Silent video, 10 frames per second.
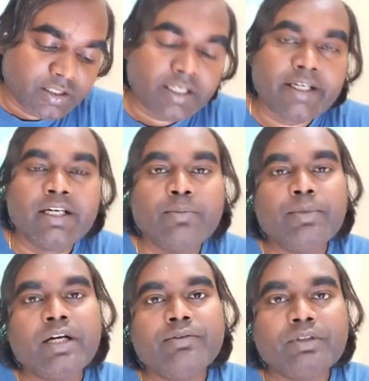A
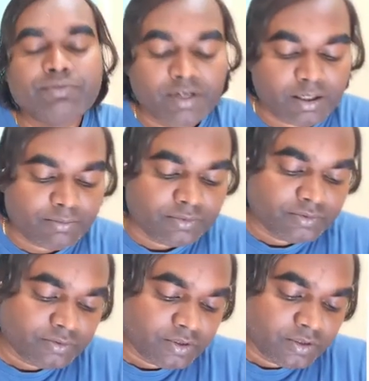number of the form
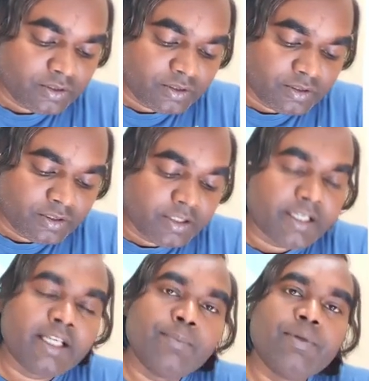
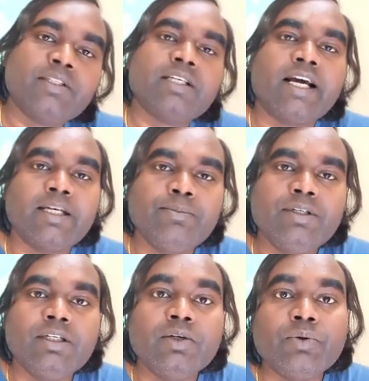a plus ib,
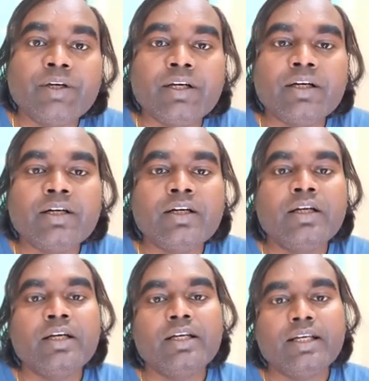where
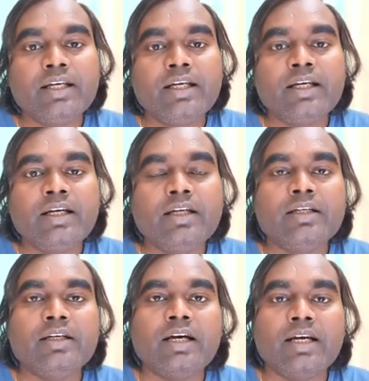a
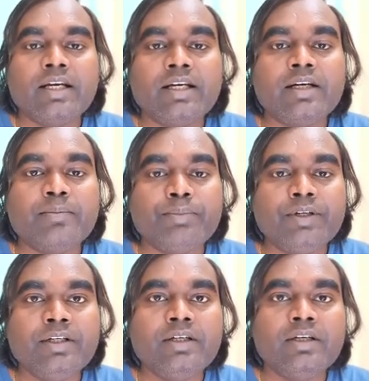and
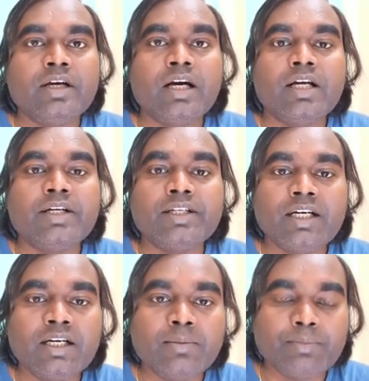b are
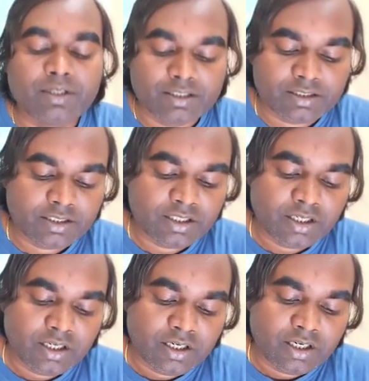real numbers,
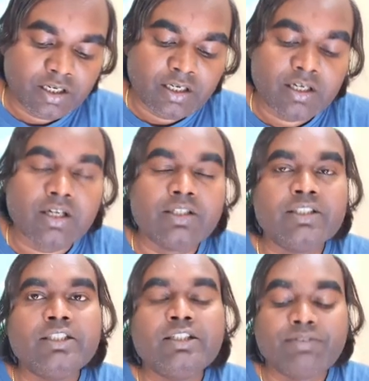
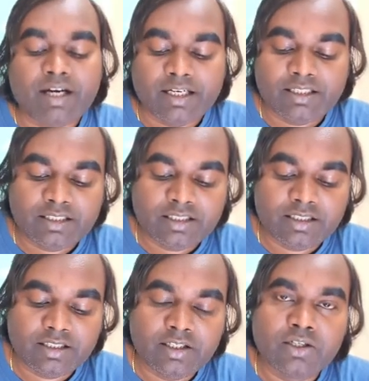is defined
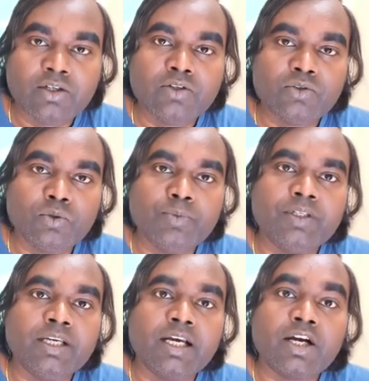to be
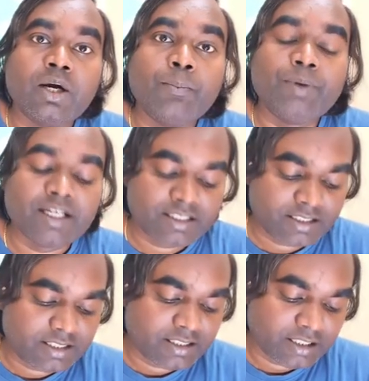a
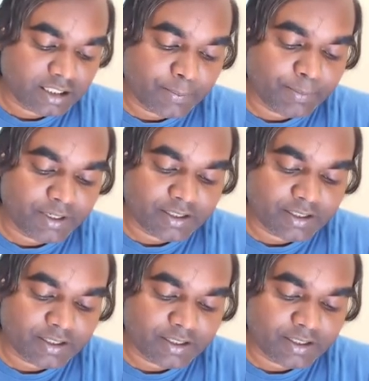complex number.